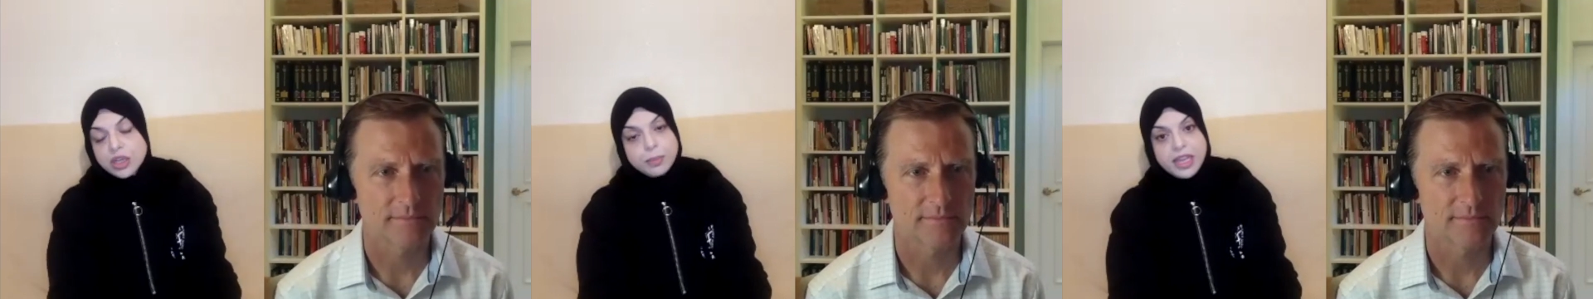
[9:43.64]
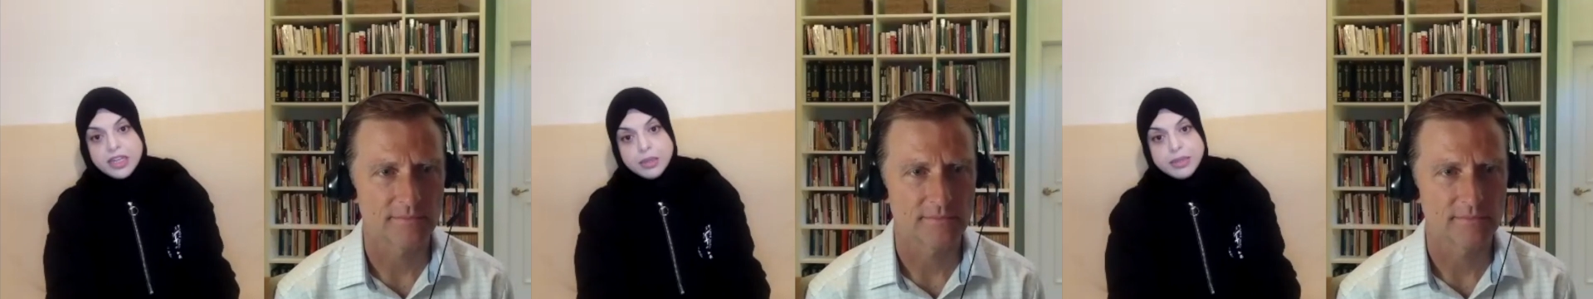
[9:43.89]

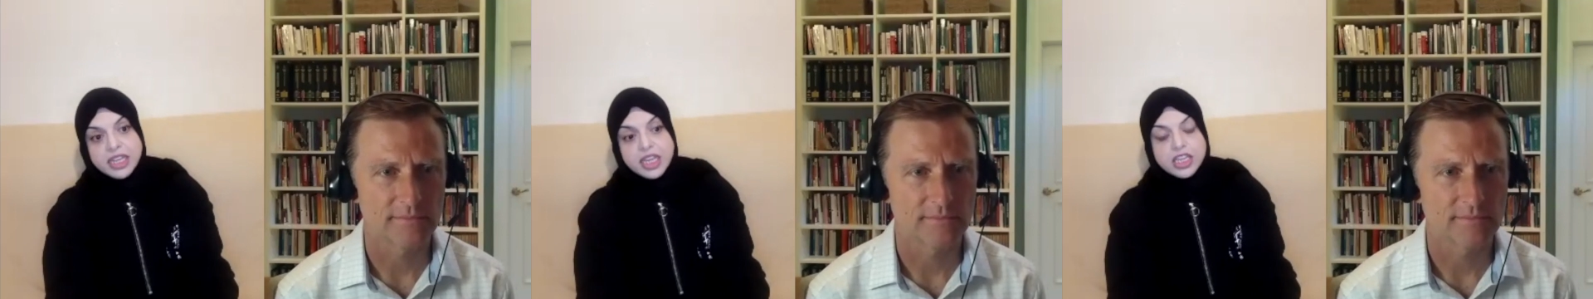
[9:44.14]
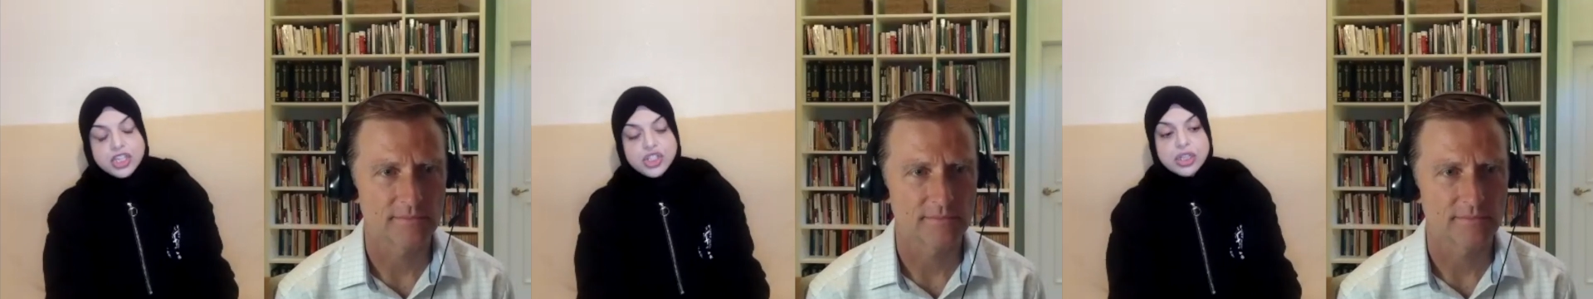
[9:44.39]
Speaker 1: any
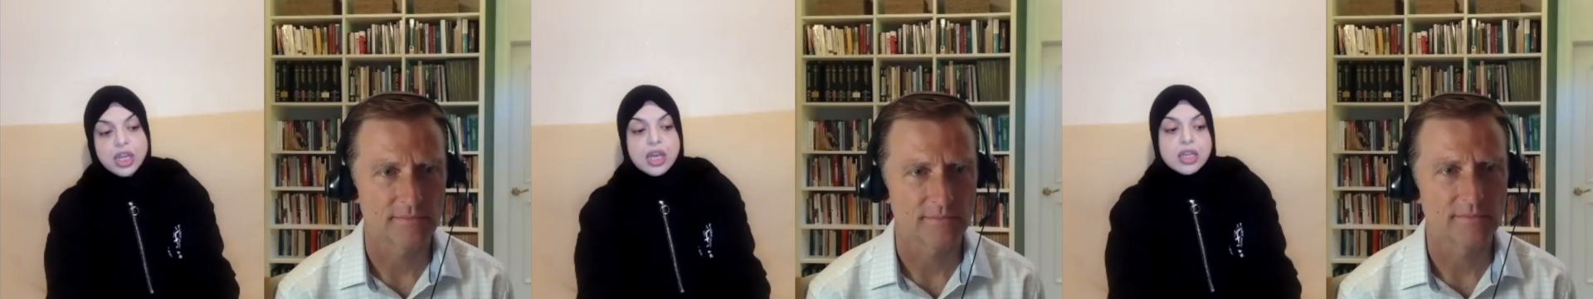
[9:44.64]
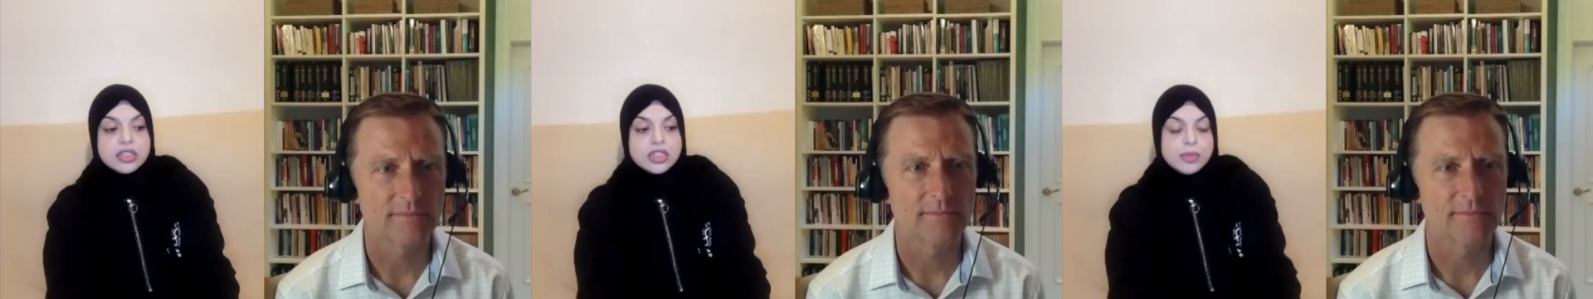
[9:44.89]
medication.
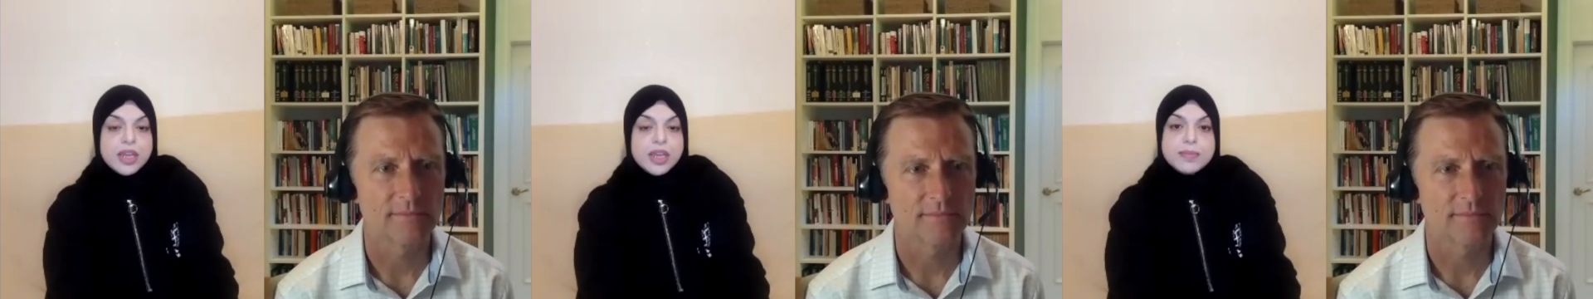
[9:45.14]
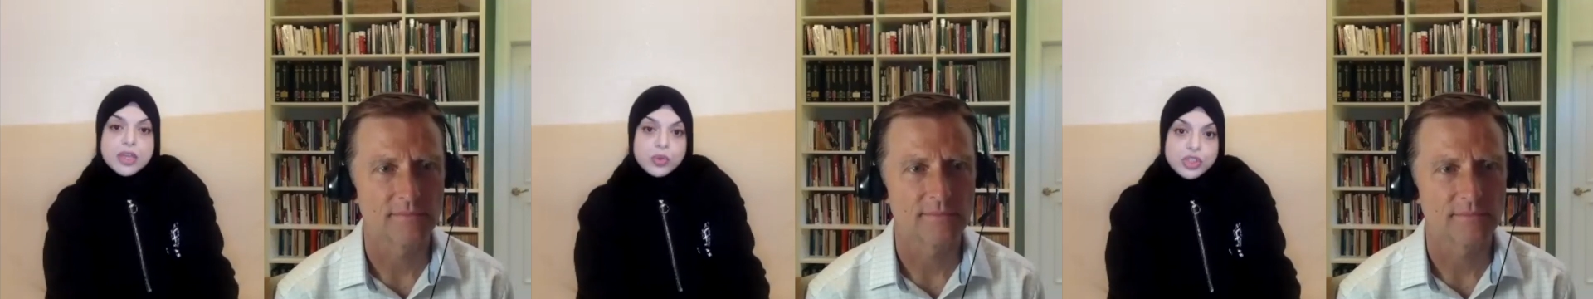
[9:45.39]

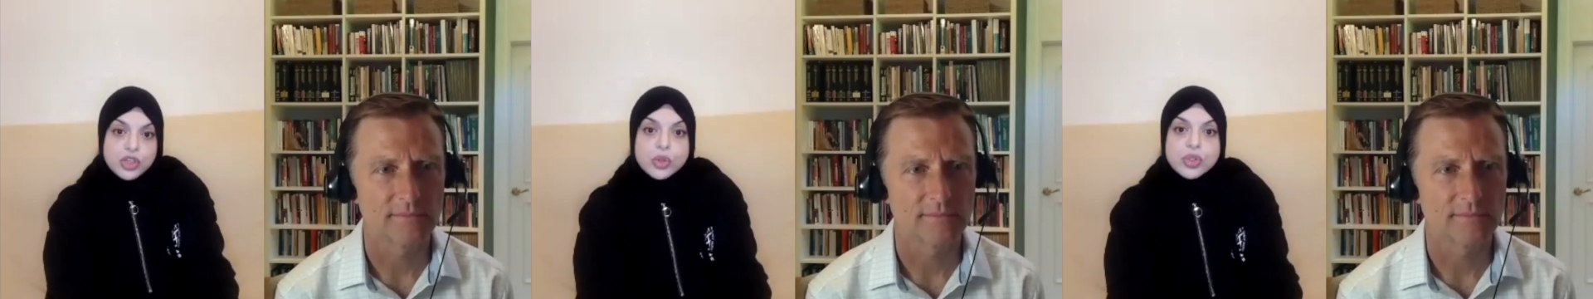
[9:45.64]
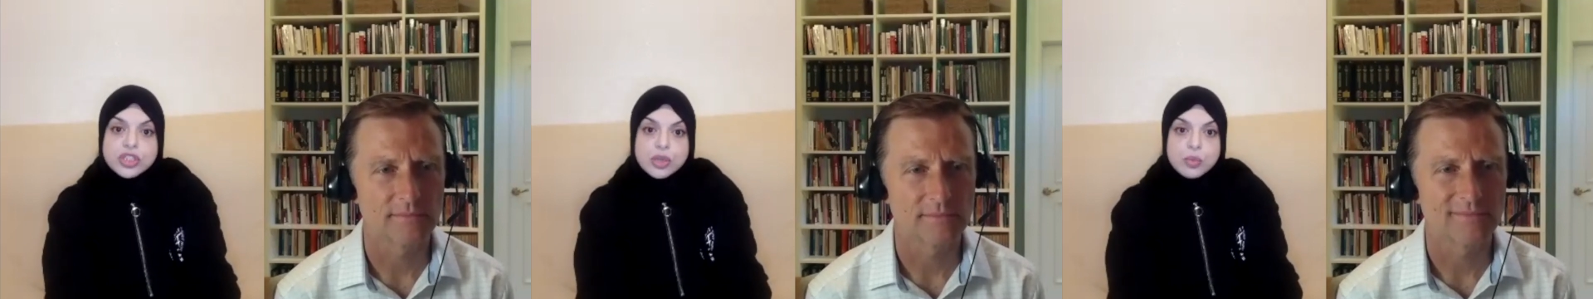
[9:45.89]
Sometimes I would go to
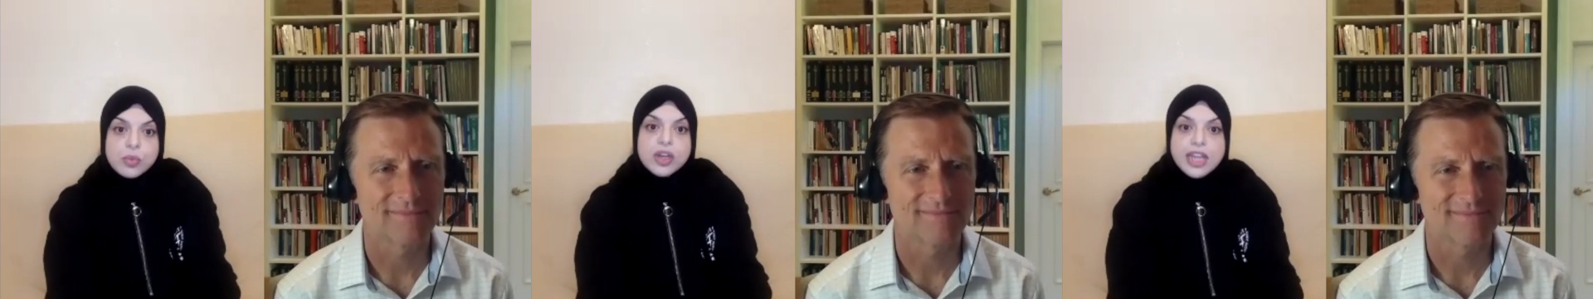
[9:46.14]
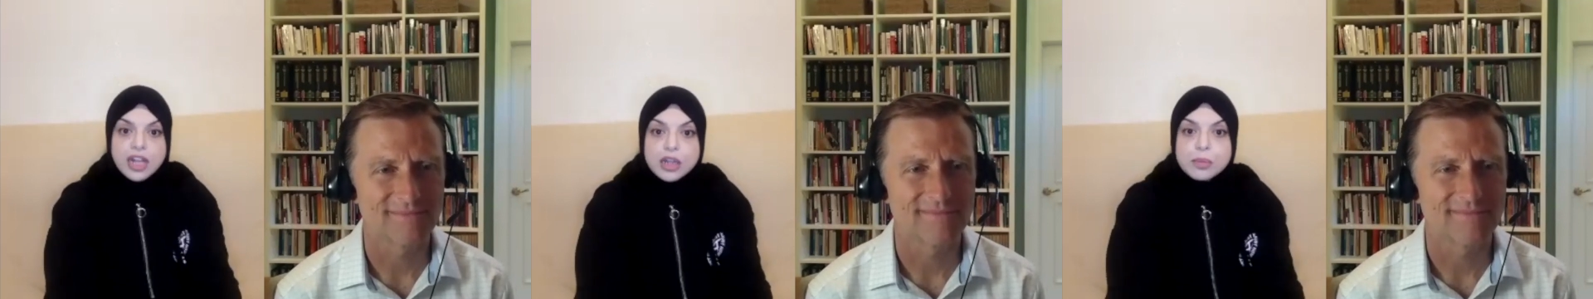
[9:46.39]
someone,
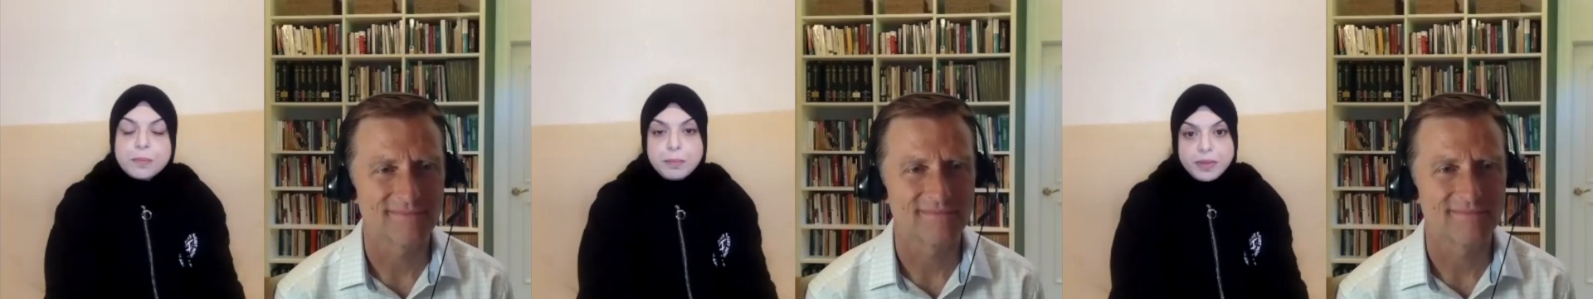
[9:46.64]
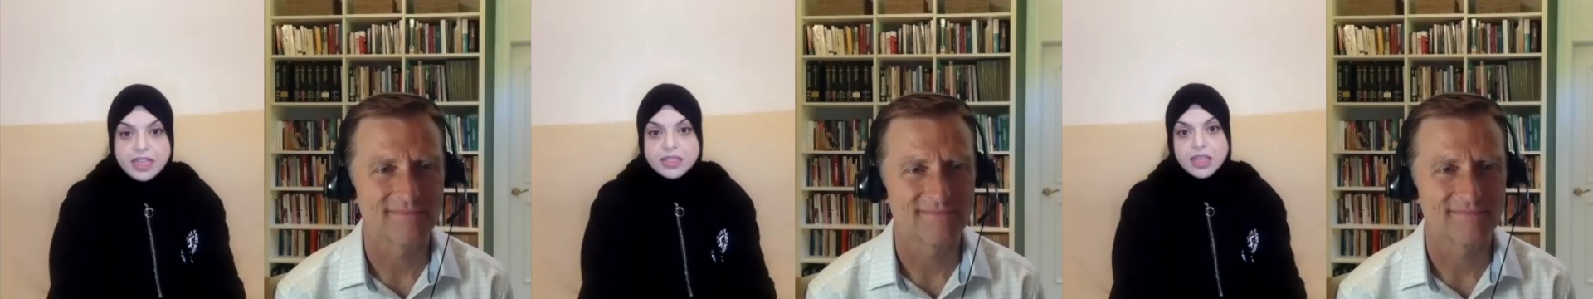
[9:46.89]
help me
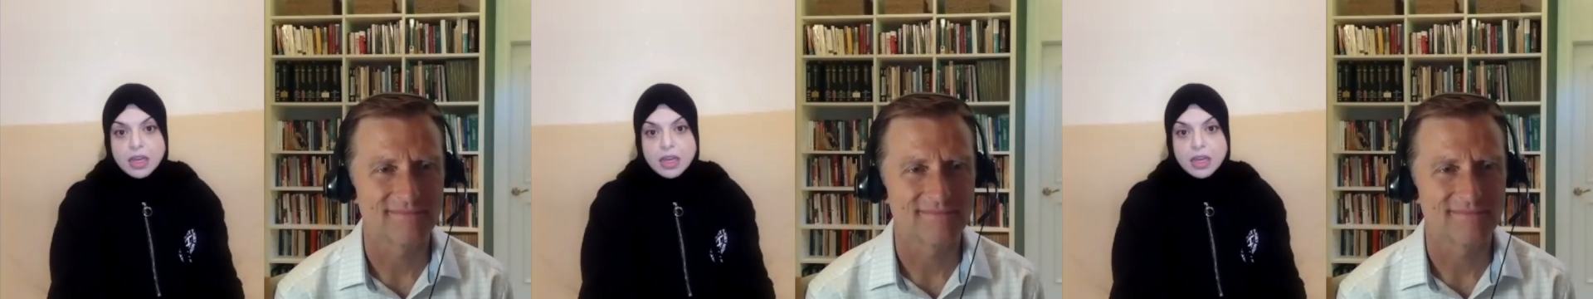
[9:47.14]
please,